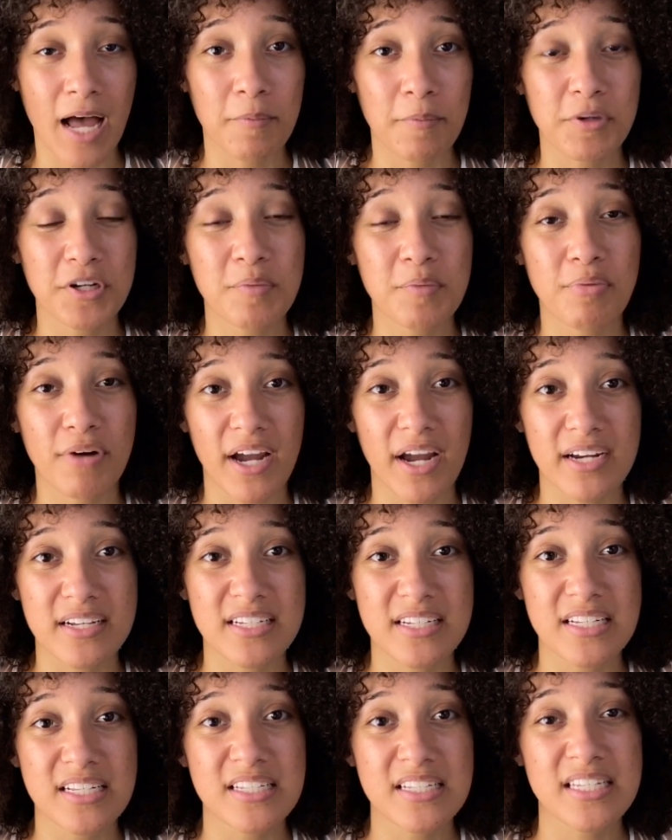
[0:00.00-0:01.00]
I'm gonna
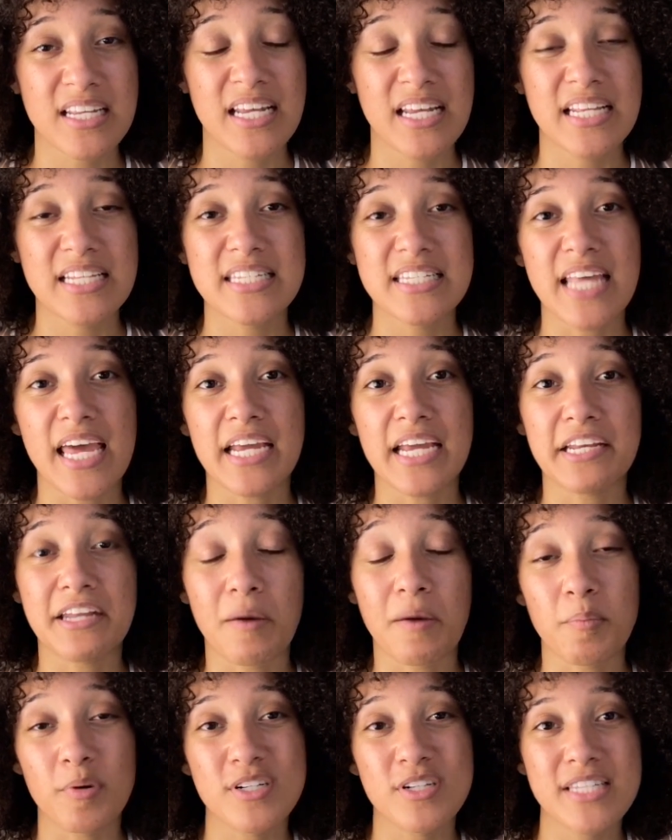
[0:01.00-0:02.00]
practice
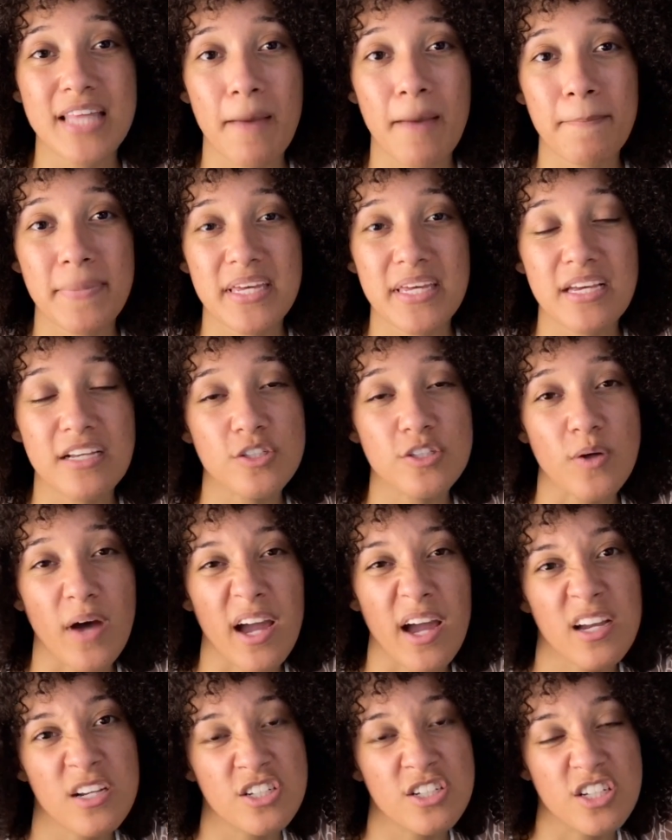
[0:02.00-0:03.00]
saying numbers that big
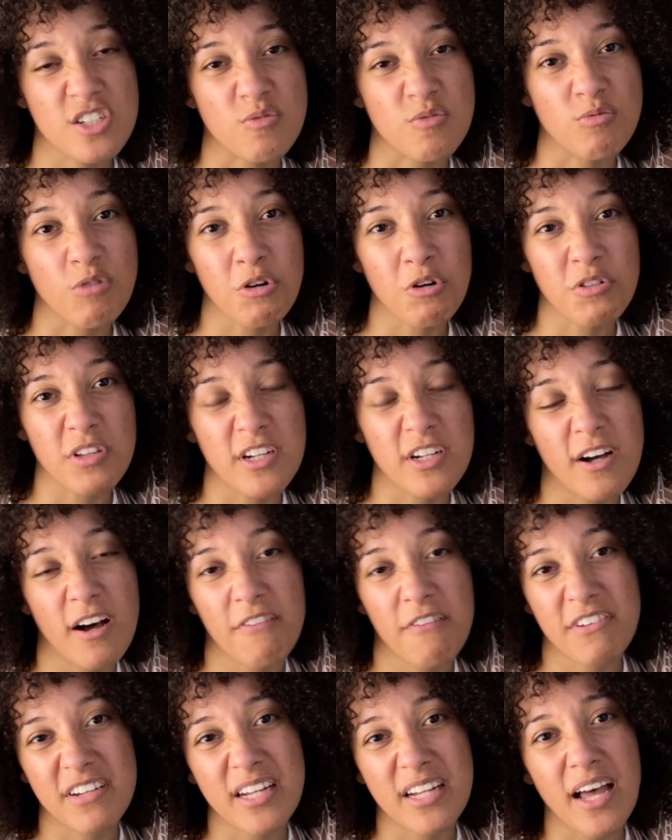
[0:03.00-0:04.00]
so I can just roll
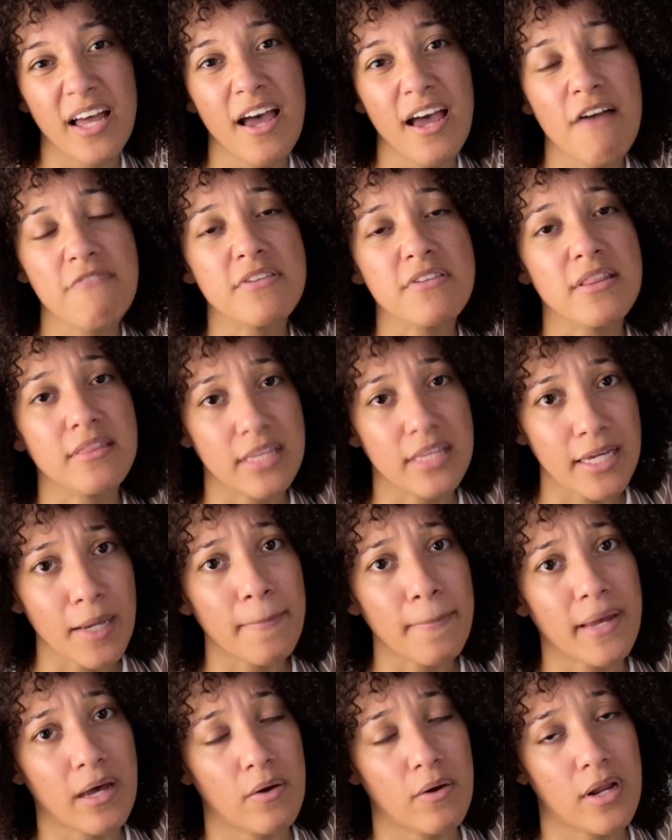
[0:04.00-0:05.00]
it off and not have to
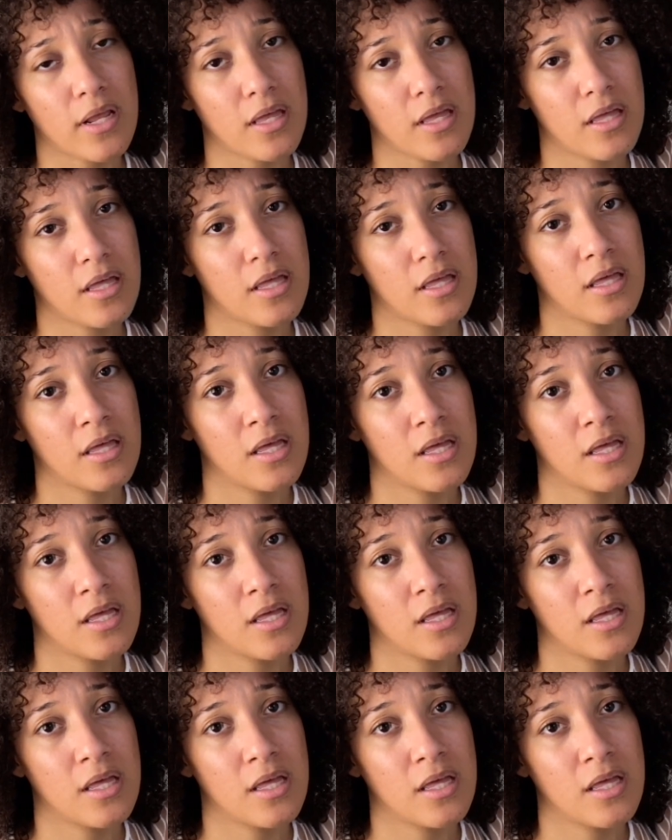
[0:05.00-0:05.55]
think about it,